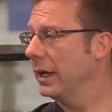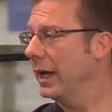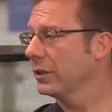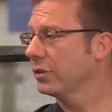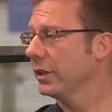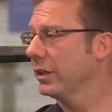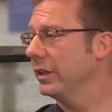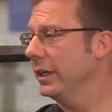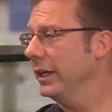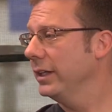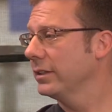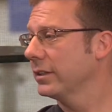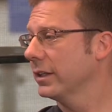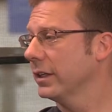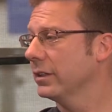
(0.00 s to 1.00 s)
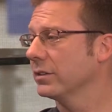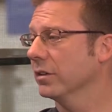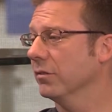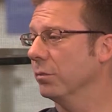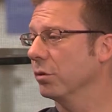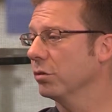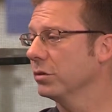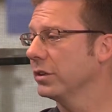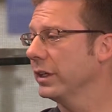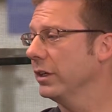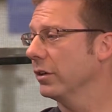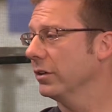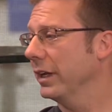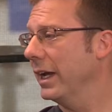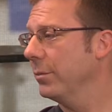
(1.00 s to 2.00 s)
Actually, the incidence of bruising
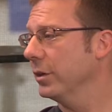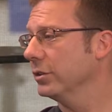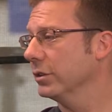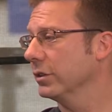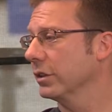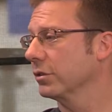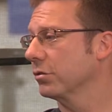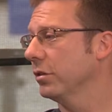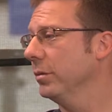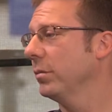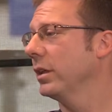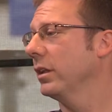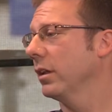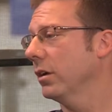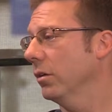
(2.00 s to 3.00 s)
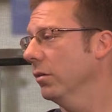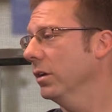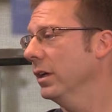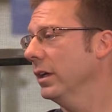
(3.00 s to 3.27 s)
or damage is extremely low.